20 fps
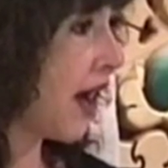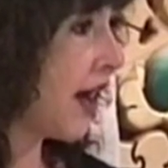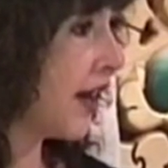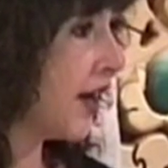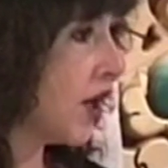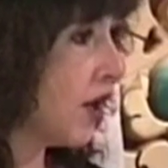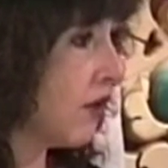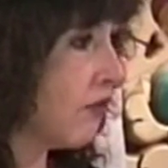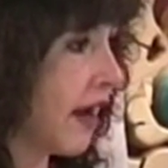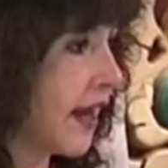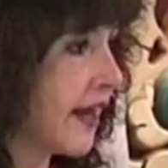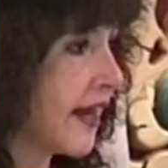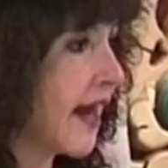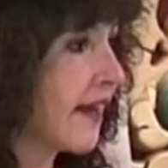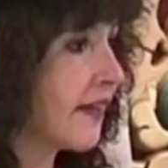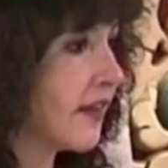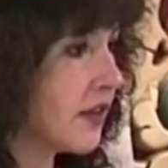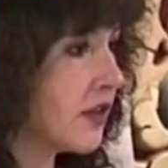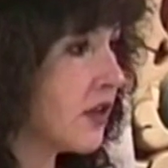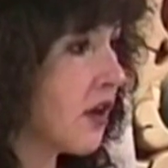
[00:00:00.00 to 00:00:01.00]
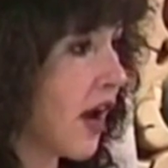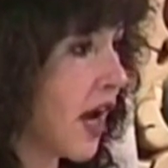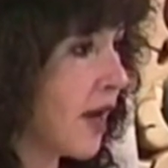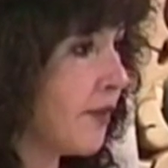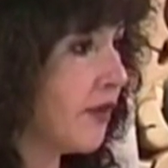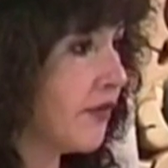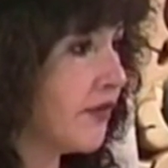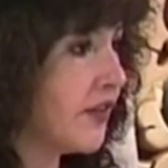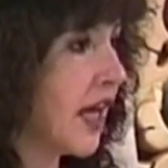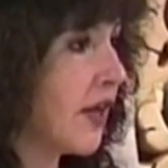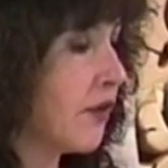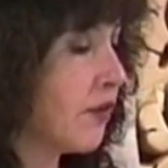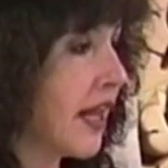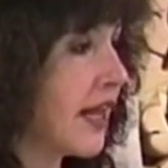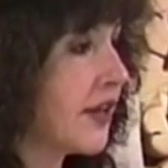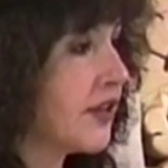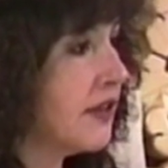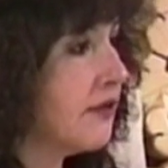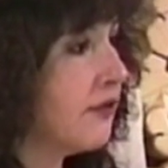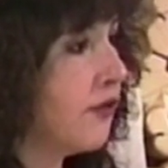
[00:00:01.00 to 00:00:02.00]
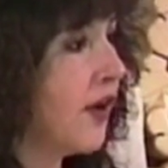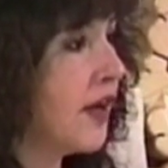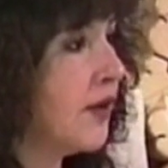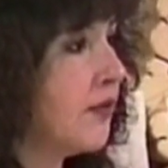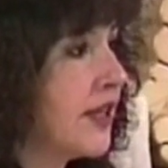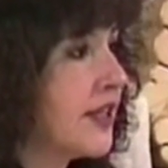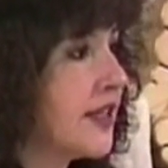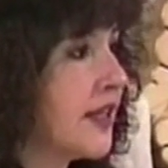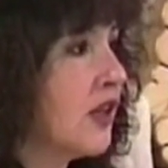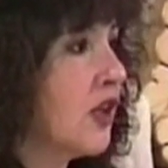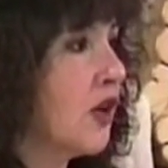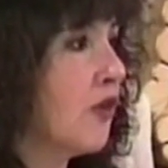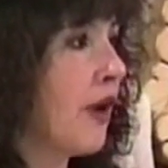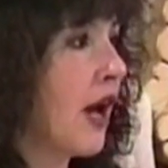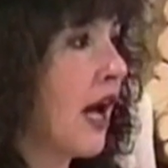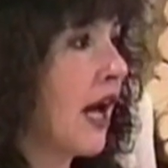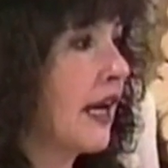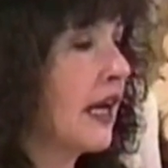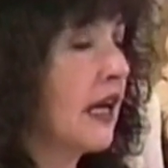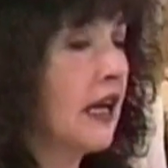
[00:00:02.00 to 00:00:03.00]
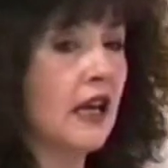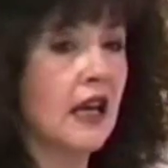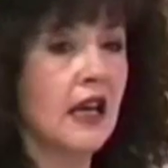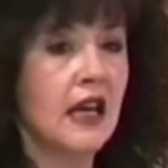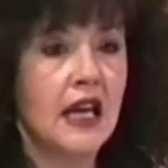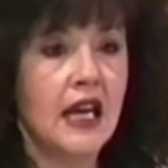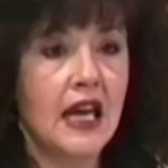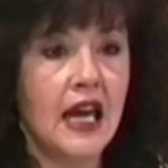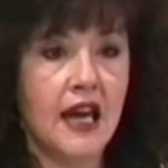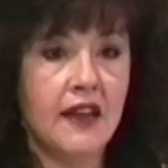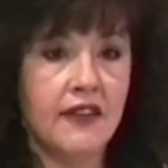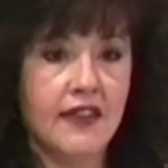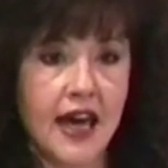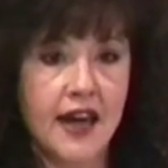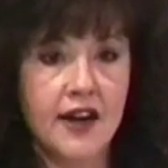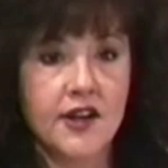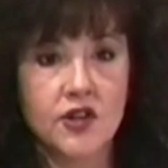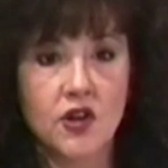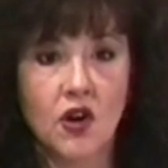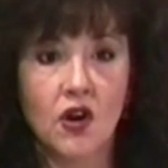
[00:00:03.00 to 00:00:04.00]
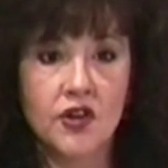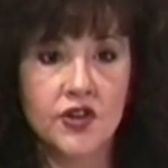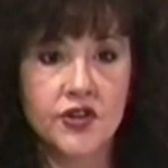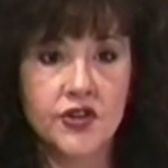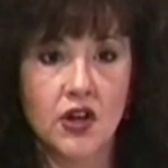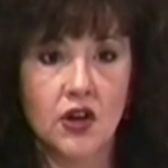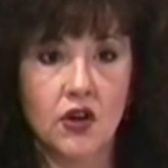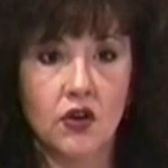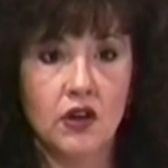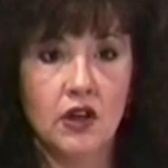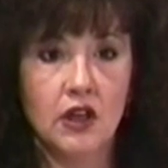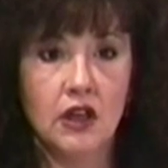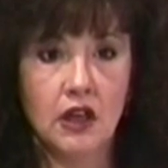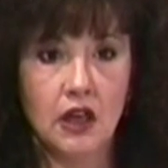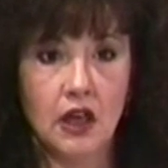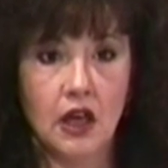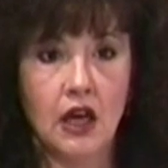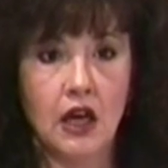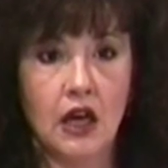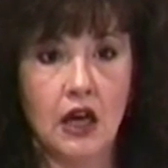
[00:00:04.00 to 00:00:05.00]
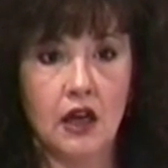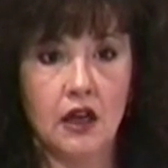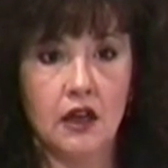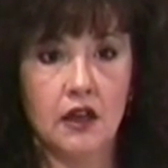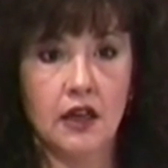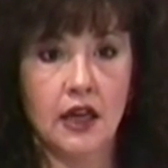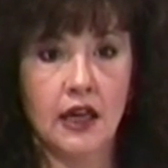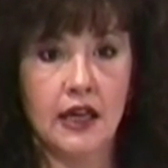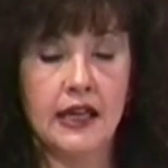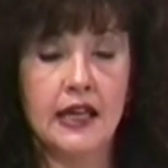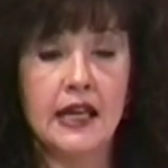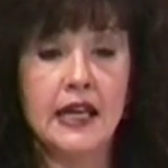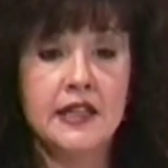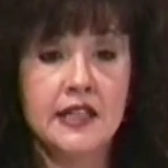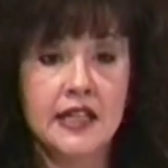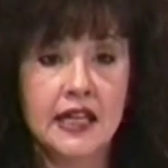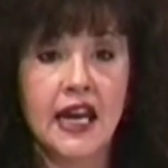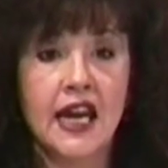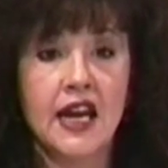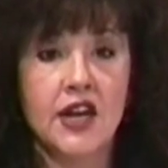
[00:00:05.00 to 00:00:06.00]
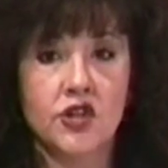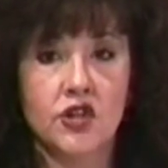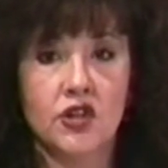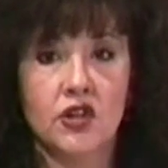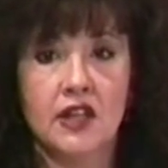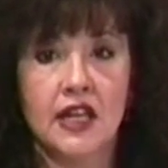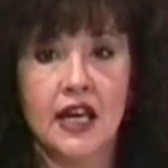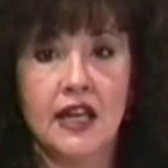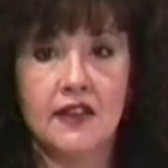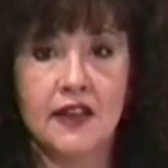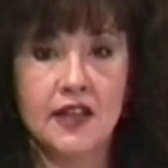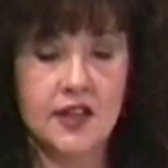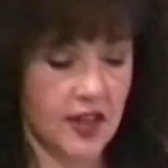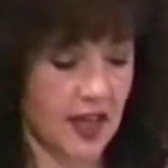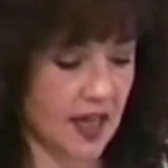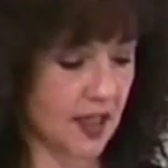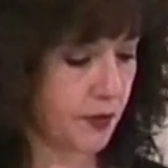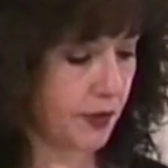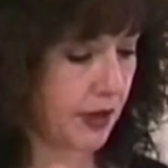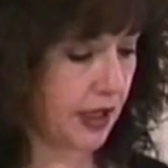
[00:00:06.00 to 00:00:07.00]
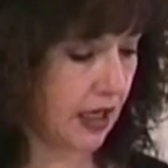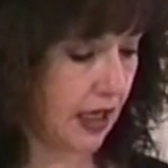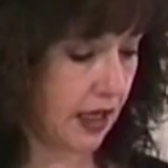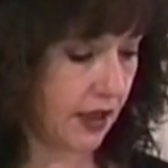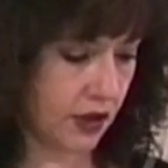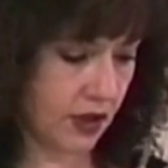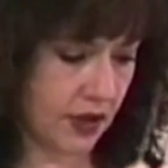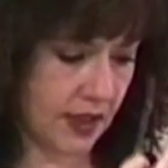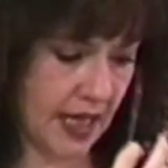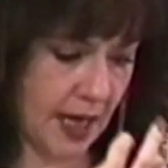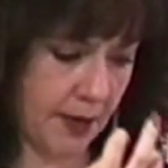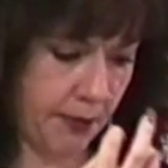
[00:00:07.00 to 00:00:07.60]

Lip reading: body, or right at the time of death will actually void what's in their body. And that is also an indication that this has begun to